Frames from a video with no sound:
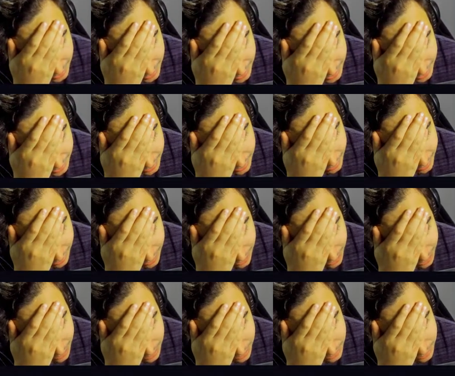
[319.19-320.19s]

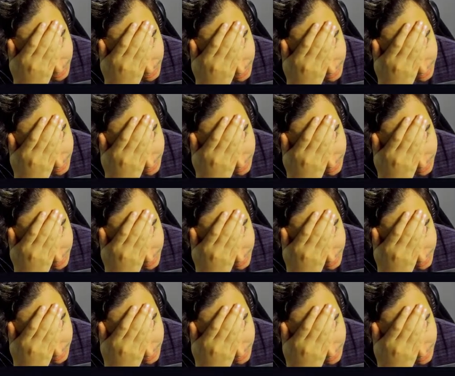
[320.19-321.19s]
No.
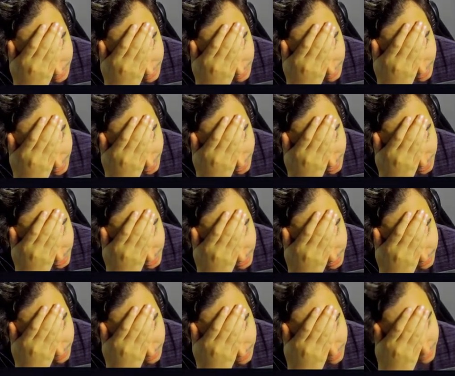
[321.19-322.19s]
No.
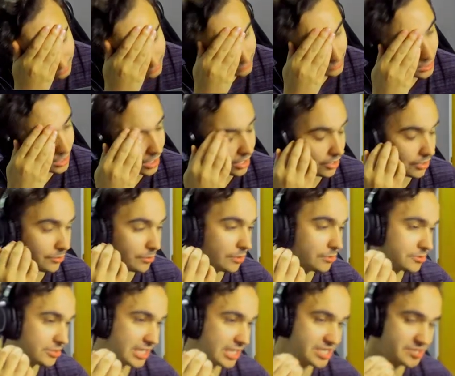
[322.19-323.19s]
No, it
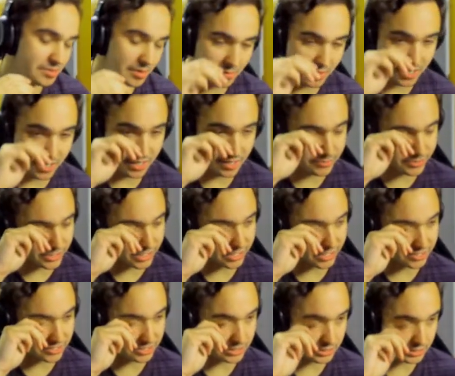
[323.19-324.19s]
won't change my mind. I'm just
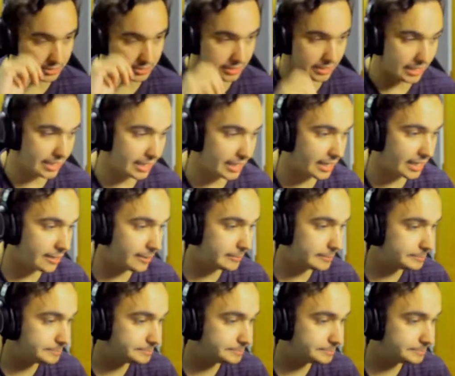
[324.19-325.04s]
actually just going to hang out.